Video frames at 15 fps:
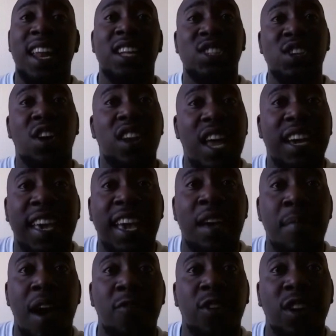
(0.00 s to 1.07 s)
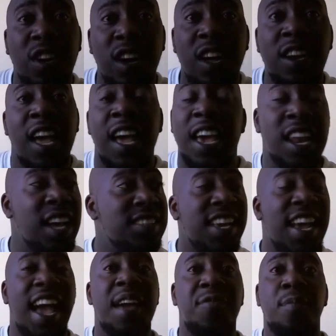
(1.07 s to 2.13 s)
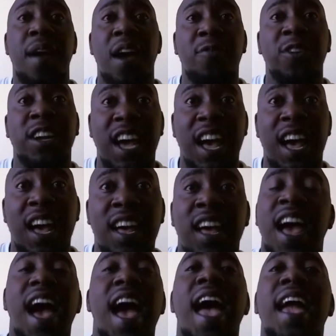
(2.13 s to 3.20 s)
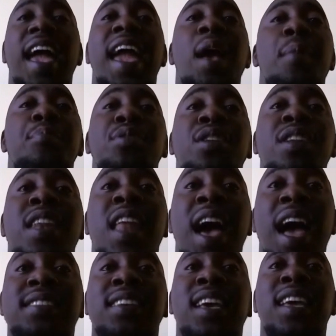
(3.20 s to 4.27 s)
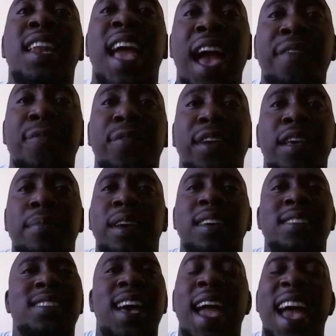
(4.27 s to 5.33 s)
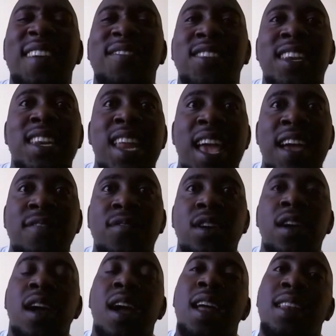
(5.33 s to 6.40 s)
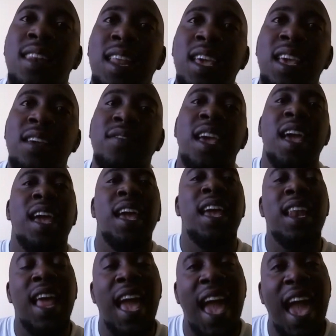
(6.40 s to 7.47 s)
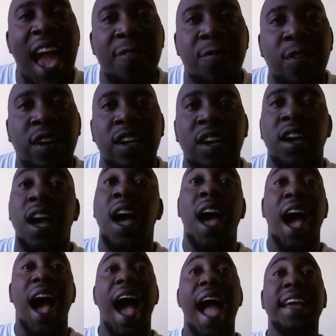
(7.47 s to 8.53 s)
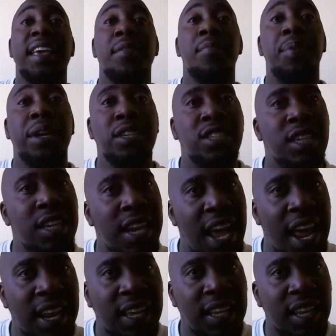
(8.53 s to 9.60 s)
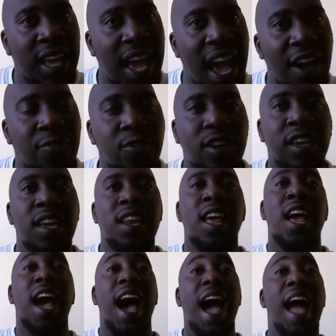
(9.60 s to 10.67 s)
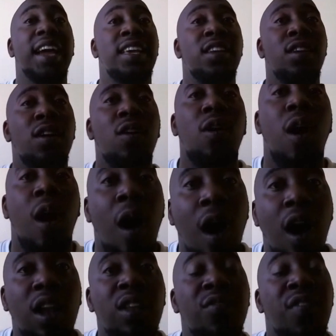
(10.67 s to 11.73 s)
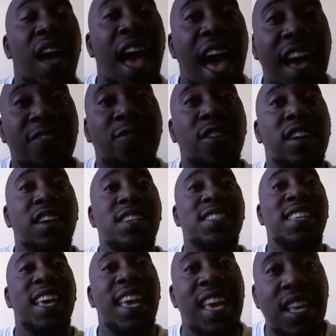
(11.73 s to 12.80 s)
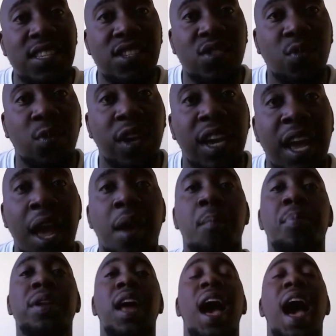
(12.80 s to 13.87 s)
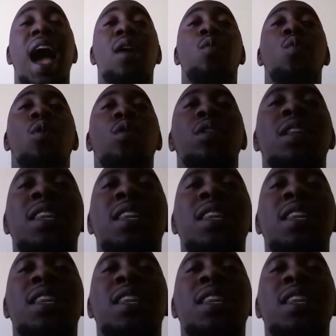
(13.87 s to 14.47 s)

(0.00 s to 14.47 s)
and I talk like I am African and I say I am from Africa, I am not an African because I have never lived in Africa. I can be genetically African. I can know all of Africa's history, but I will